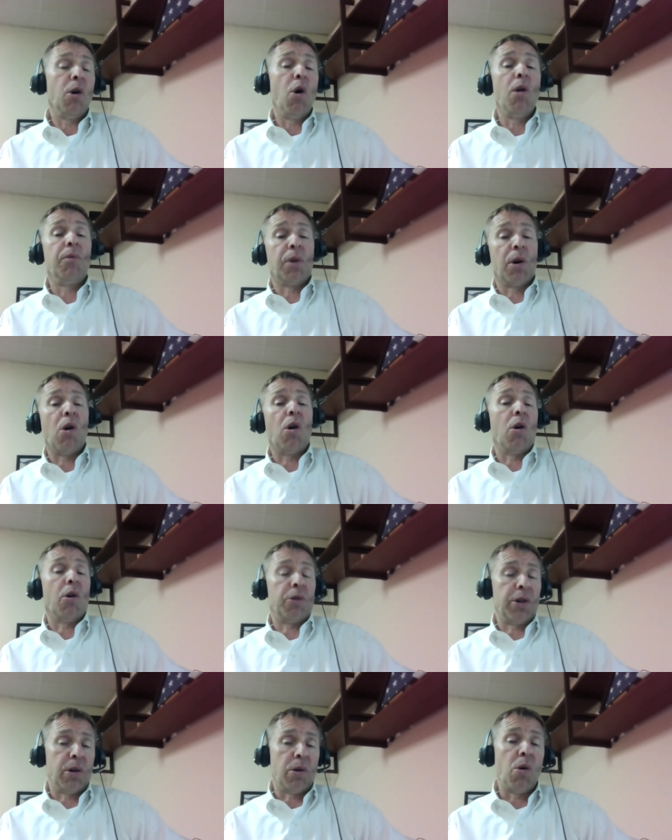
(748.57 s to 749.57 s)

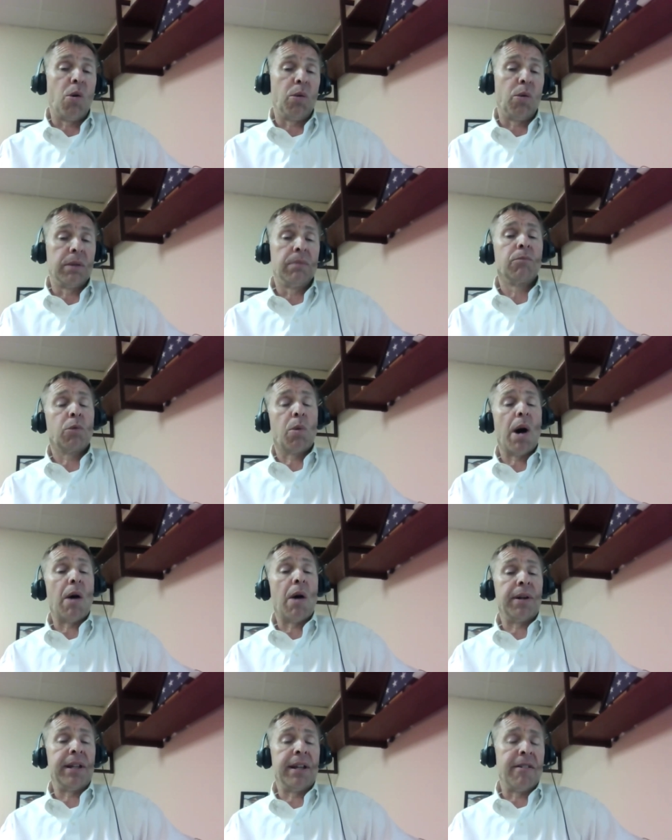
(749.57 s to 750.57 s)
overall your whole
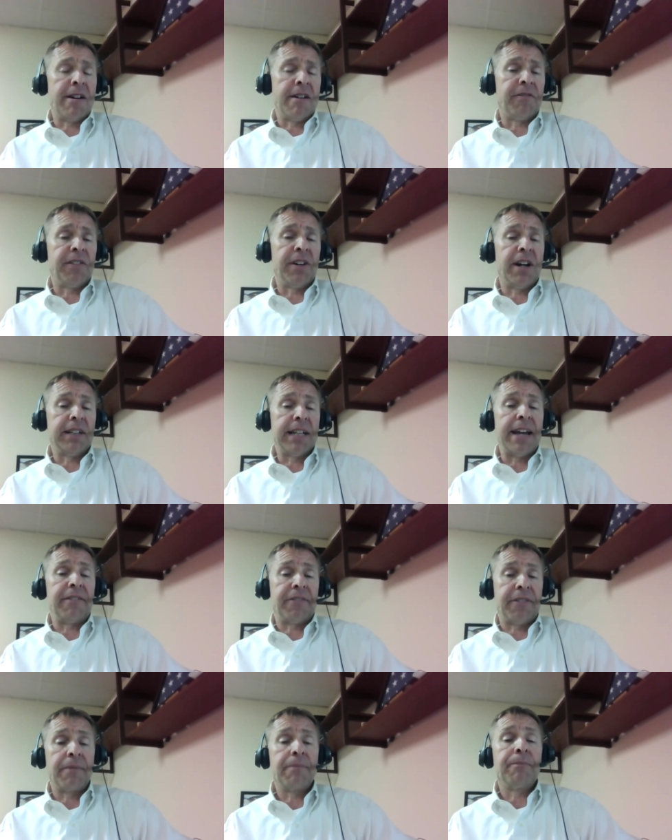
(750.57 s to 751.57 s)
quality of
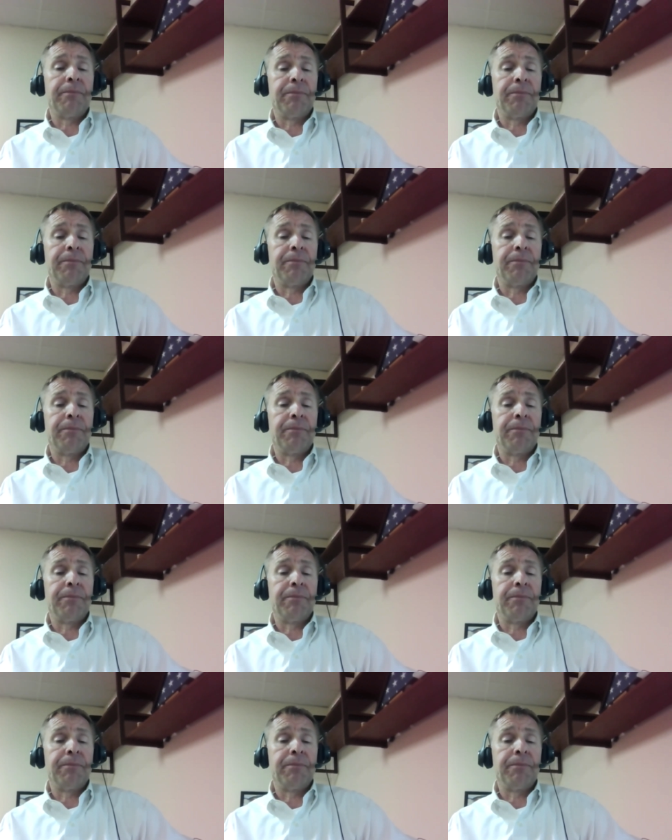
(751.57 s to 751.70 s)
life.